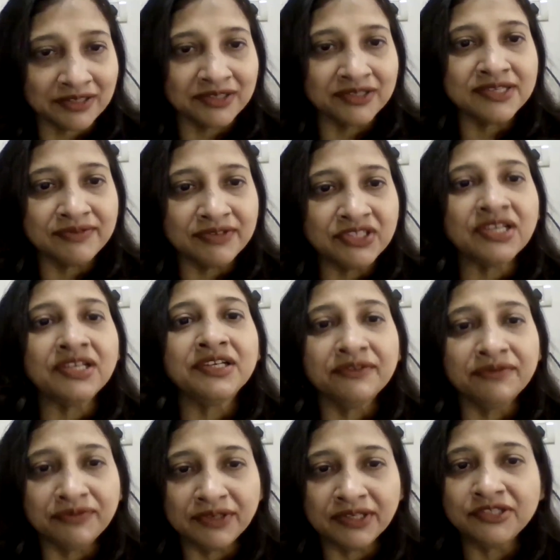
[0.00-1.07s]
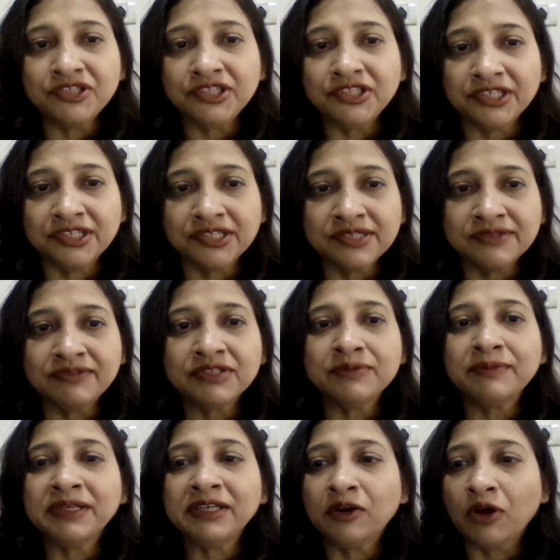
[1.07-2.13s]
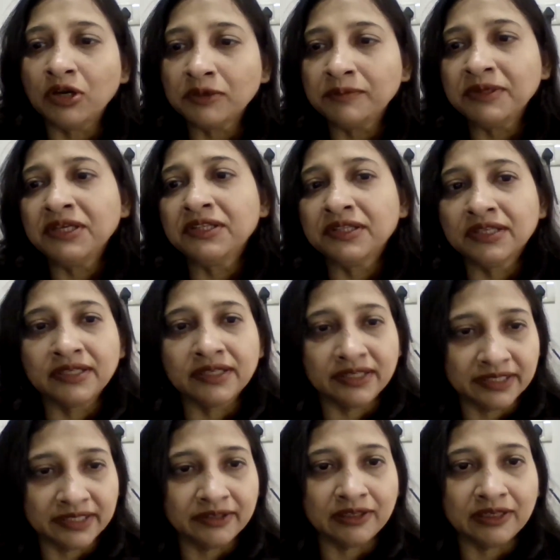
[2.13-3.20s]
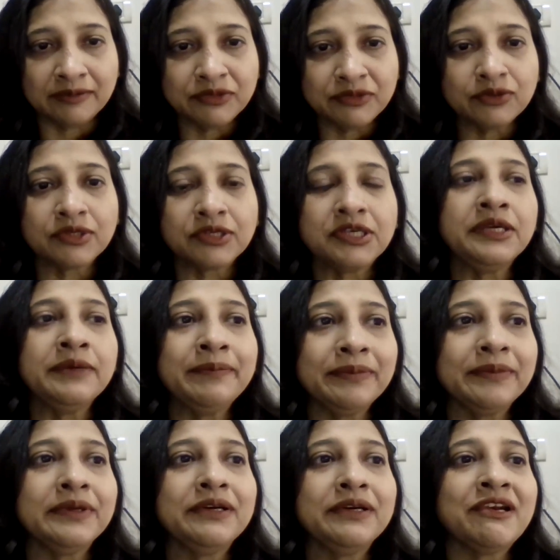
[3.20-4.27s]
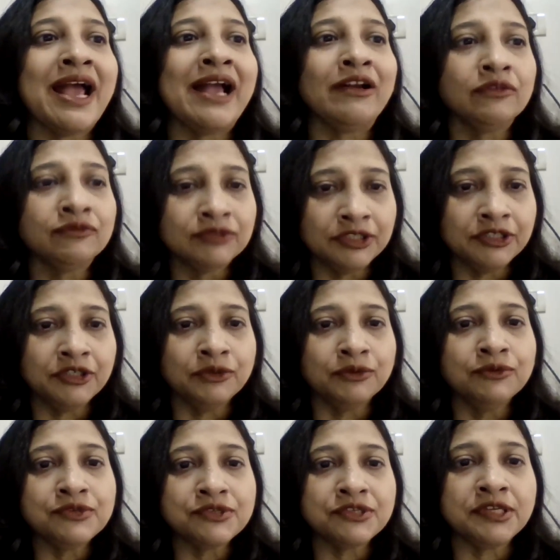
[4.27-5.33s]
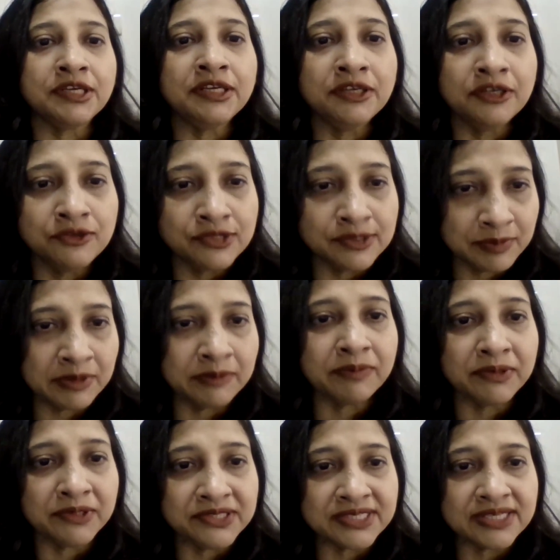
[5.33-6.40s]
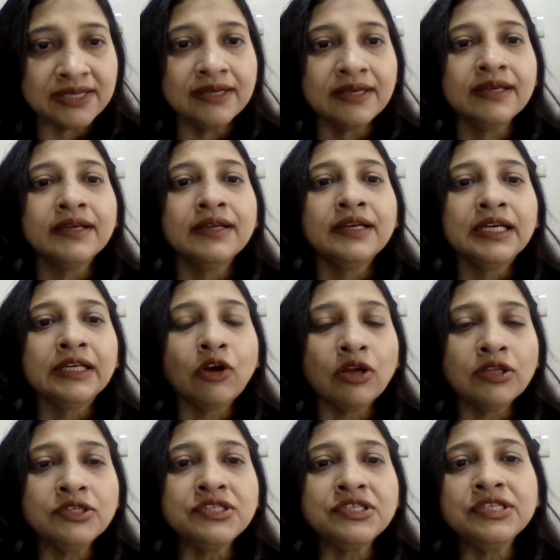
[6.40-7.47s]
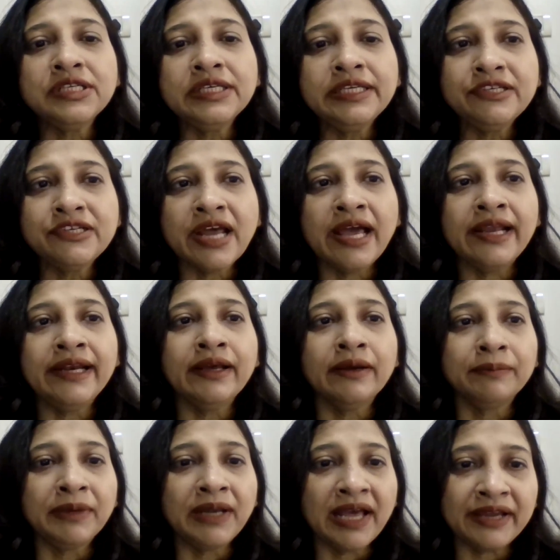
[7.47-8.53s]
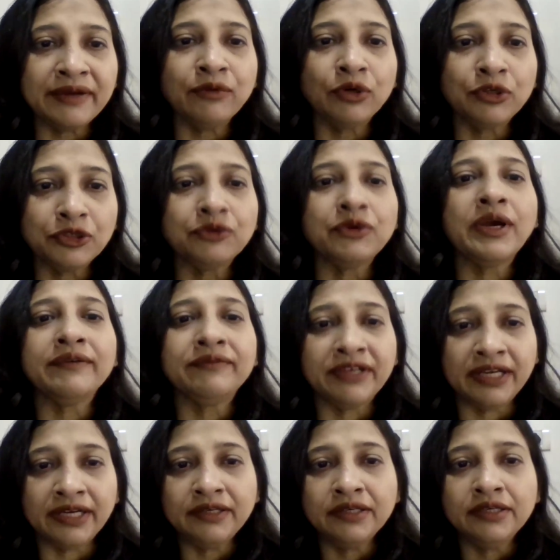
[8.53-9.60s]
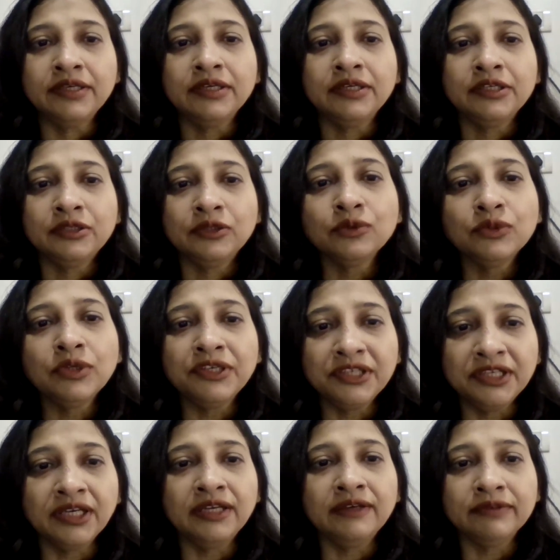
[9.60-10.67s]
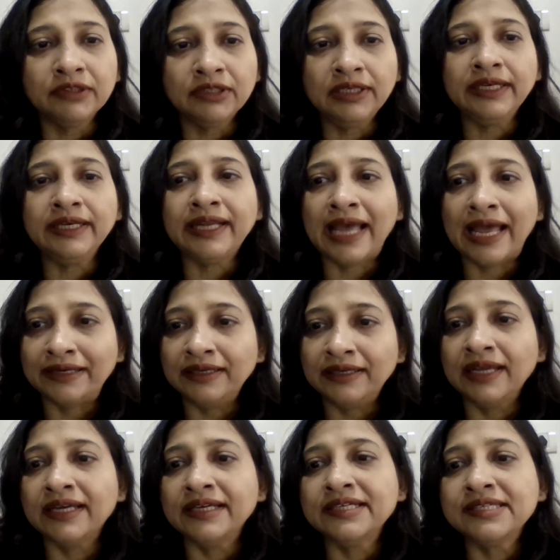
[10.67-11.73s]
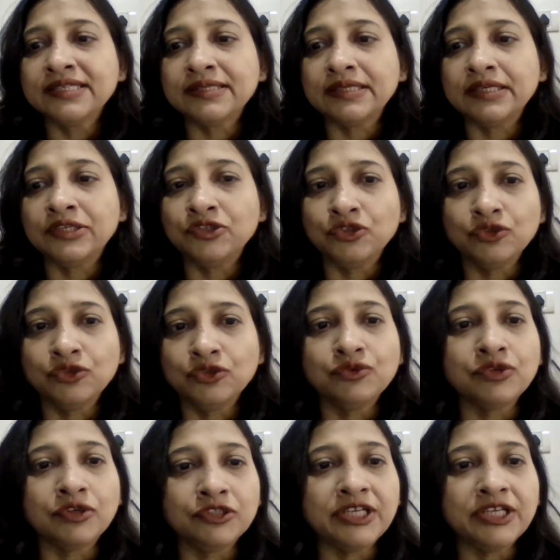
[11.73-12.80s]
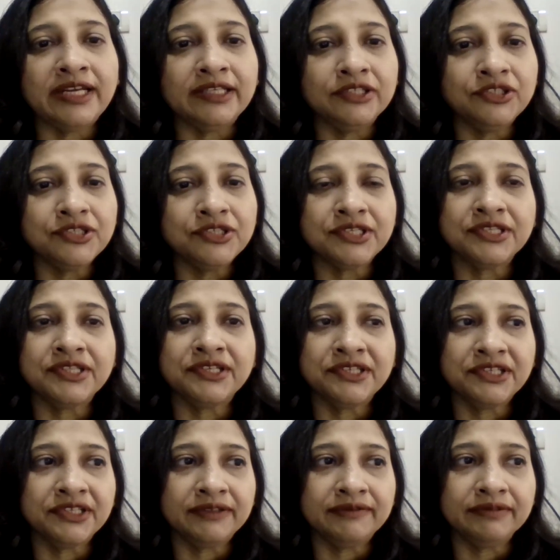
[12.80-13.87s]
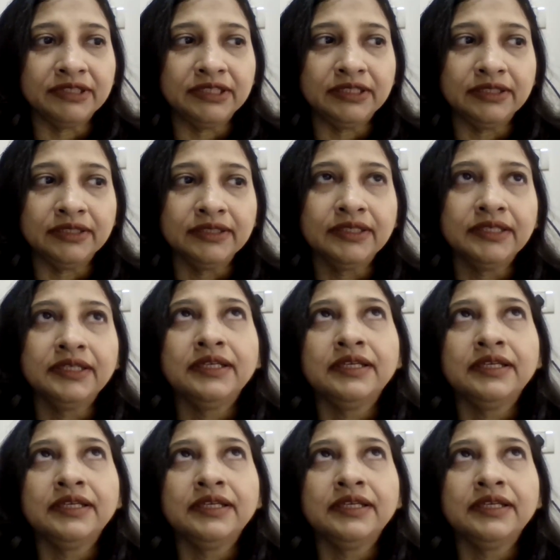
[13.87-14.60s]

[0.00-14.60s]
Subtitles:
factors which are differentiators, which may not be in the curriculum. So keep track of the news, read newspapers, constantly try and apply what you have read to the real world and analyze issues or challenges in the real world.